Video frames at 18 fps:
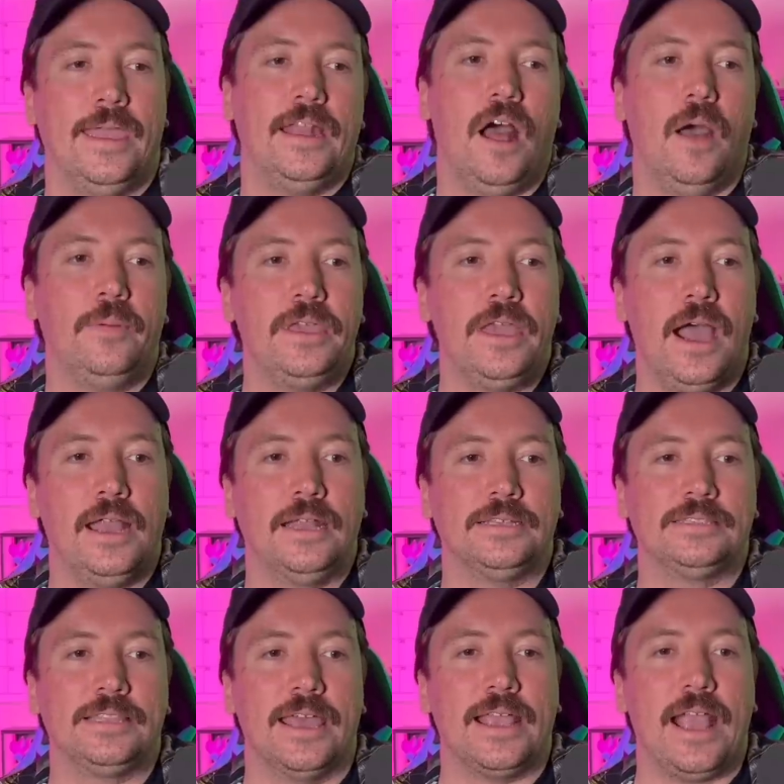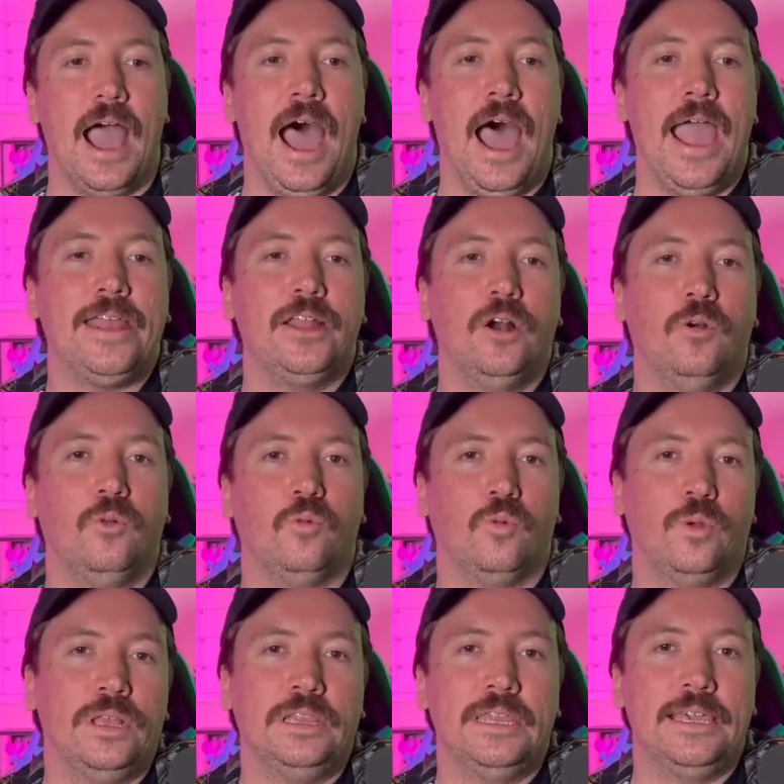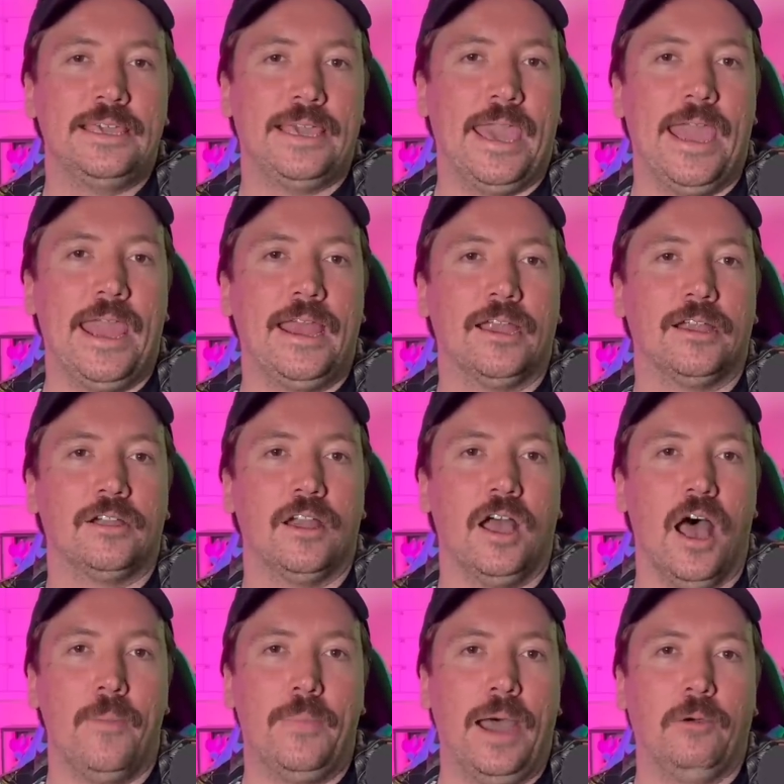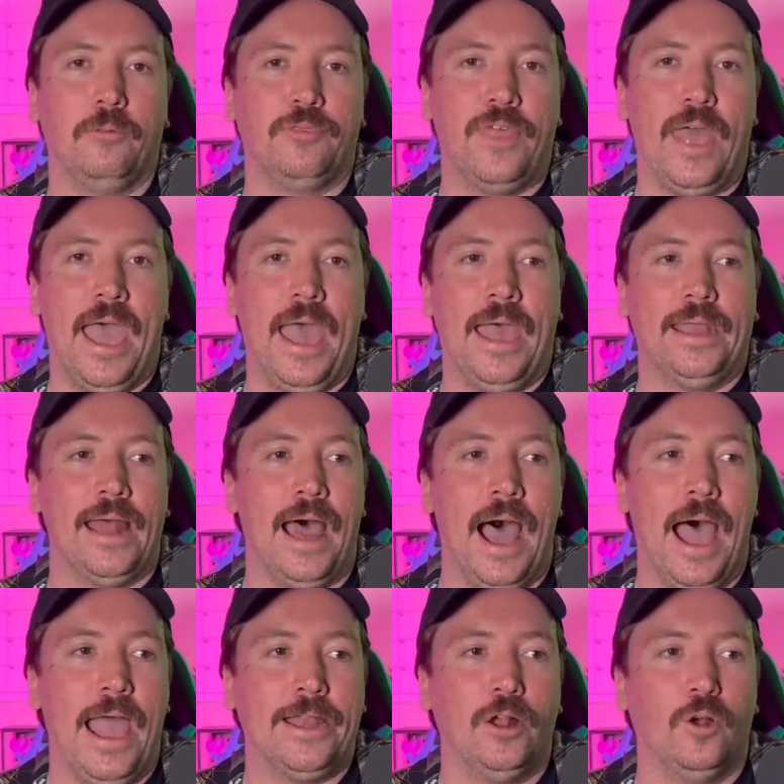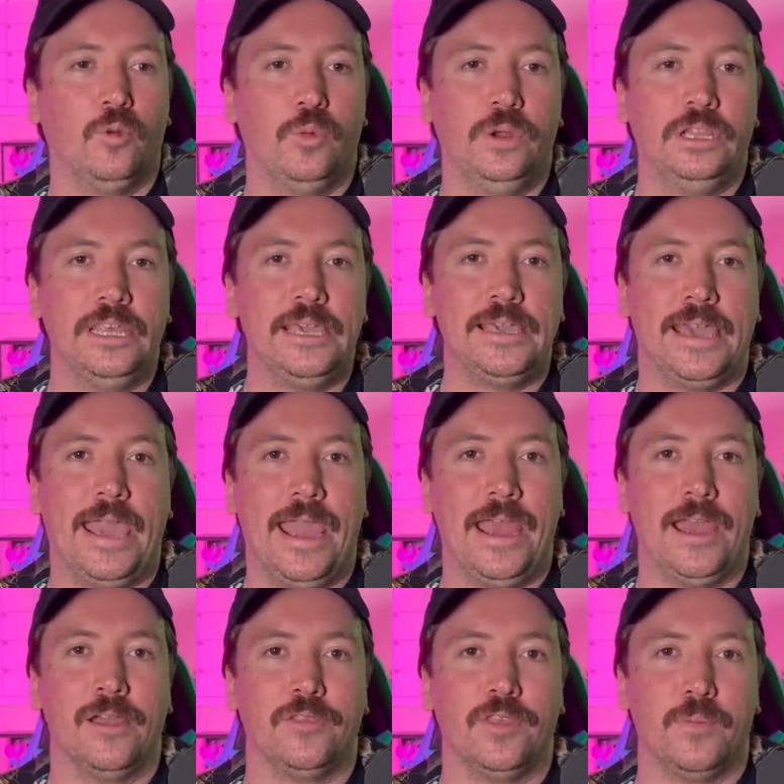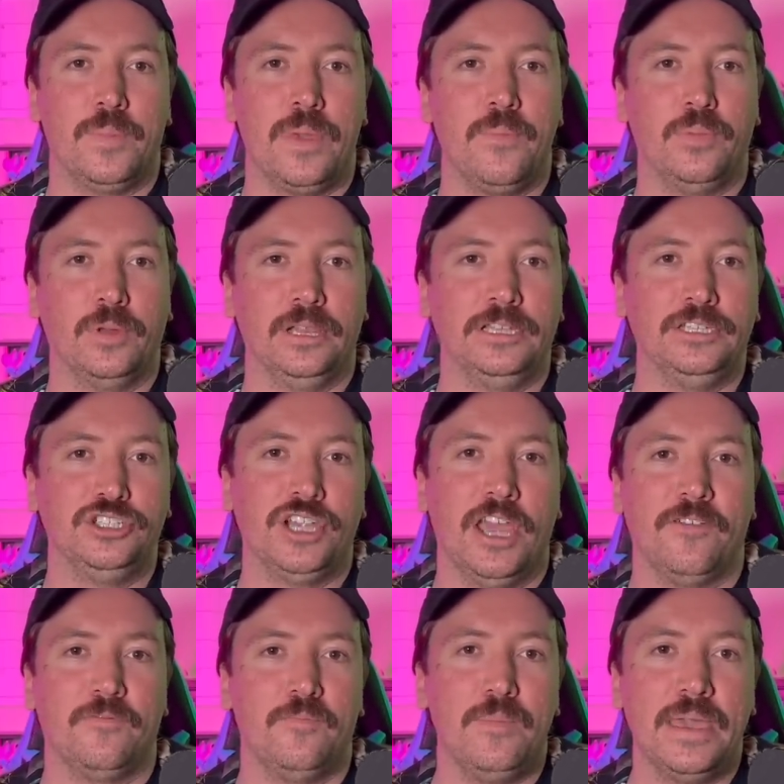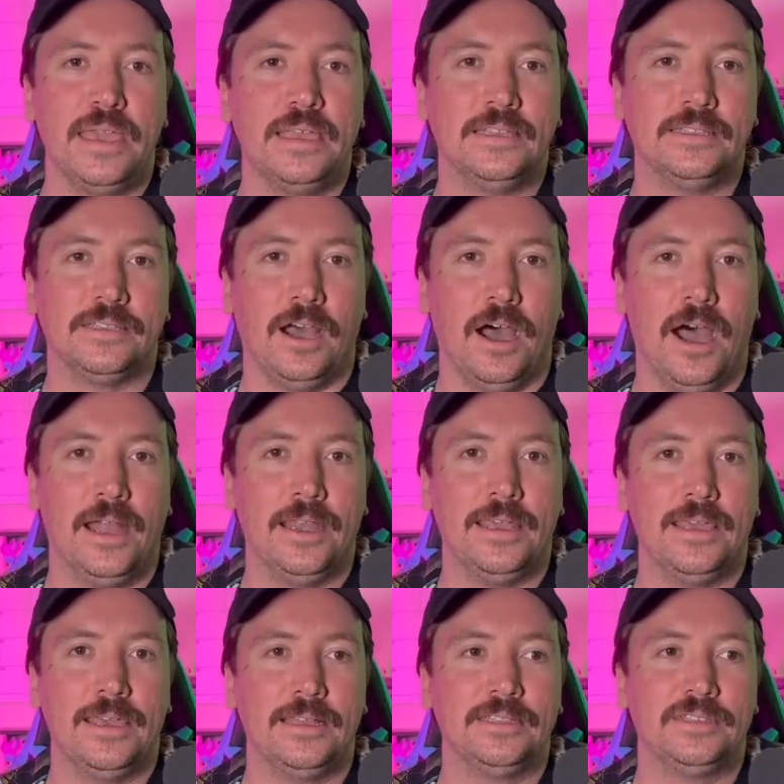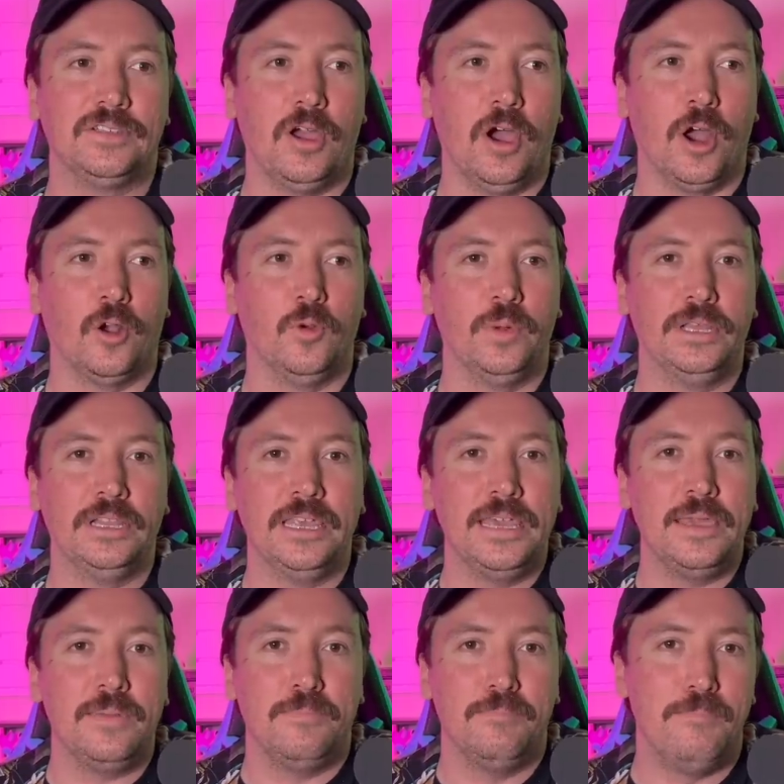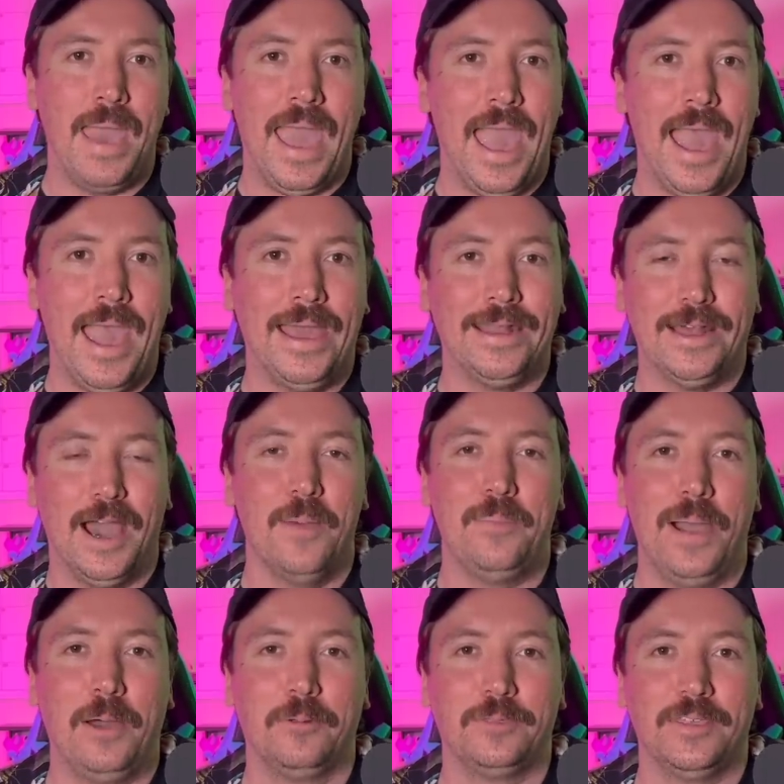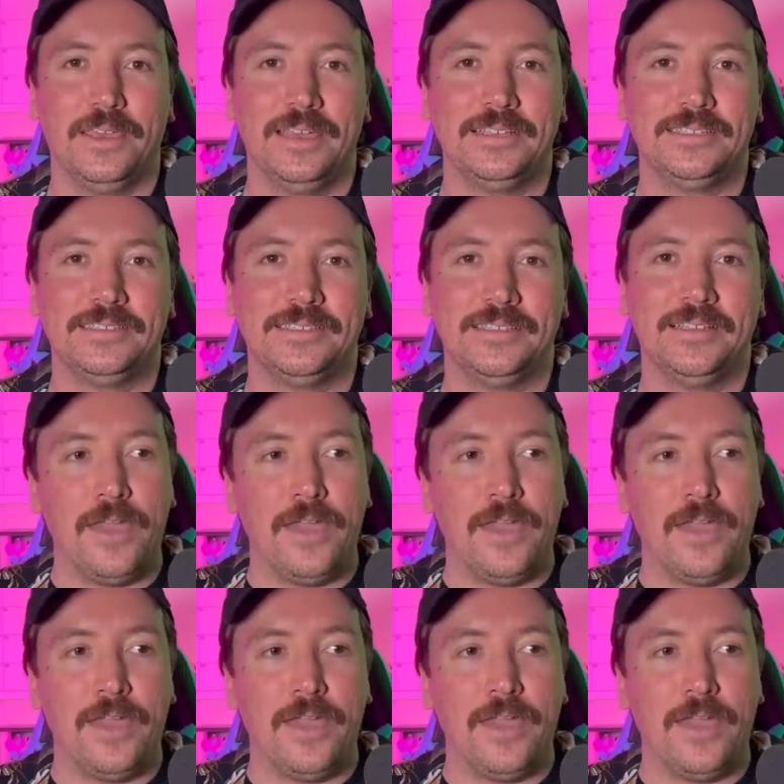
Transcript: I'll be honest, like, I don't really care about that. I don't really care that people in Jeff Meade's audience are really mad about this.